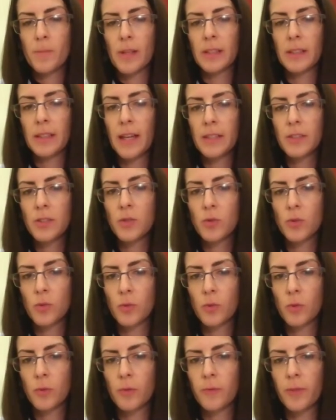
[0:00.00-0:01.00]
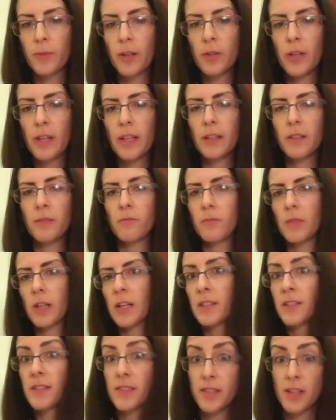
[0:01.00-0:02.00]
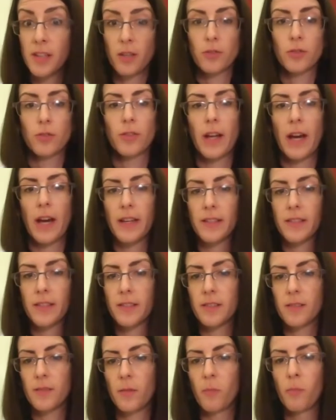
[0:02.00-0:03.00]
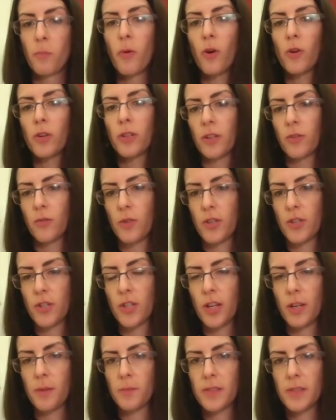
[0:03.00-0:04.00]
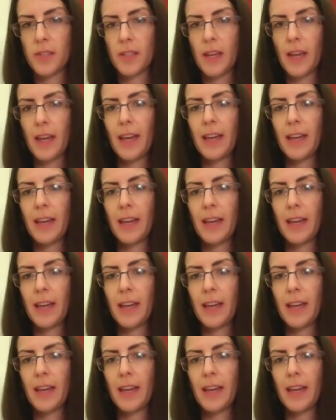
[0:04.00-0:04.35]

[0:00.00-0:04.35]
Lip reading: led to very unsynchronized border regimes.